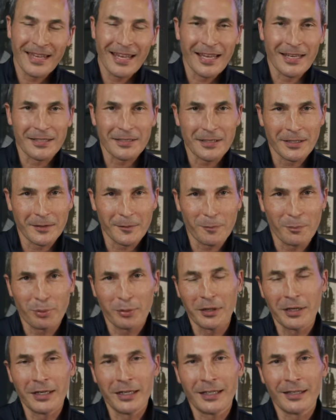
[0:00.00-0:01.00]
instead of
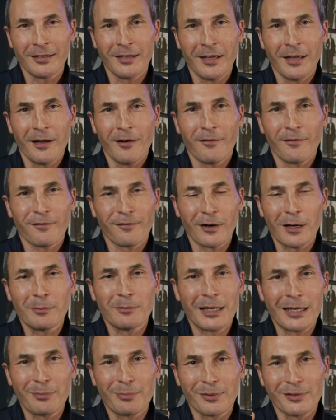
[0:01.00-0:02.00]
praying
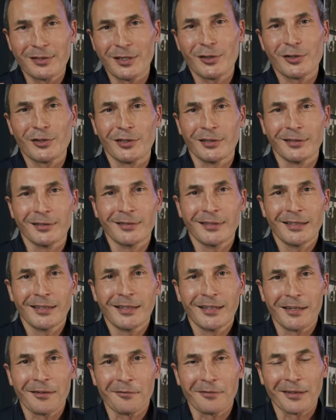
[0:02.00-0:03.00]
from a position
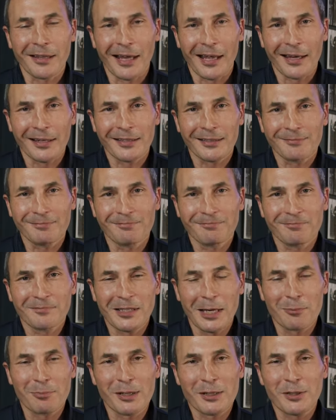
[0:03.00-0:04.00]
of lack.
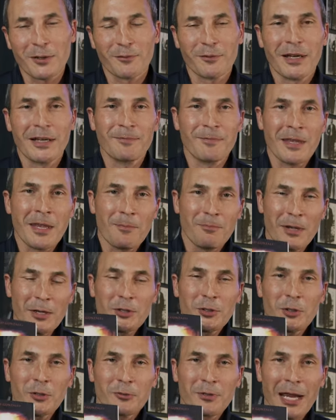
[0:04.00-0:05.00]
God bless you, friend. Make
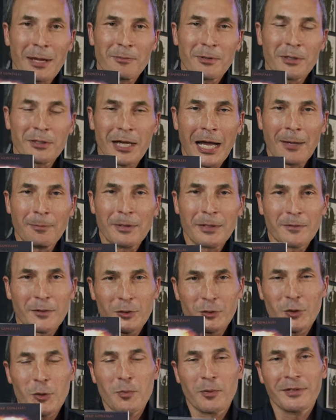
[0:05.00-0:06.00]
sure and grab you a copy of the
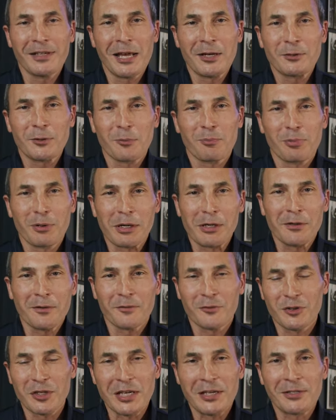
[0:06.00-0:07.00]
Supernatural Prayer
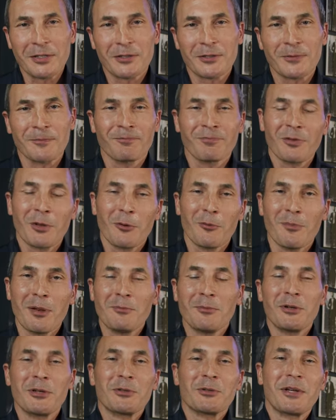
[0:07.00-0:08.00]
of Jesus.
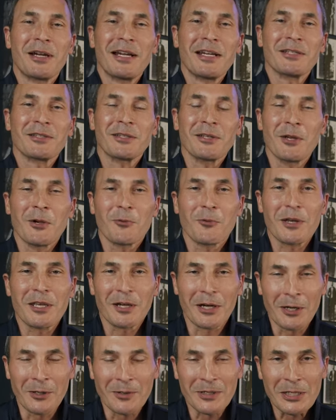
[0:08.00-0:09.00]
Remember, in Christ, we
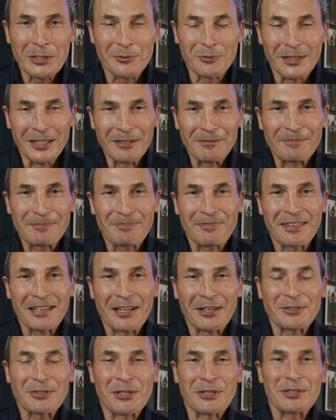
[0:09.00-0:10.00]
always win.
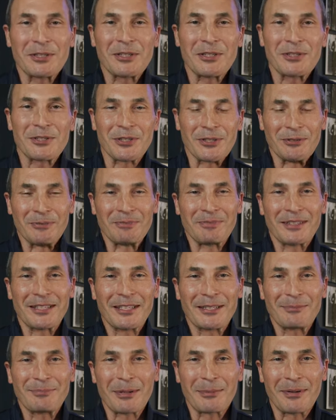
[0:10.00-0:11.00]
I'll talk to you soon.
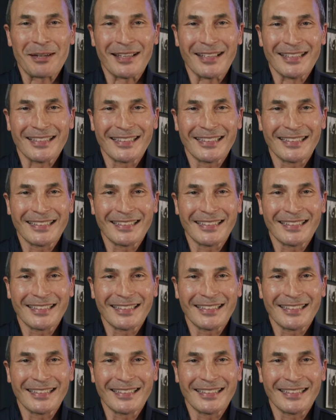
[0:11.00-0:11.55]
Bye-bye.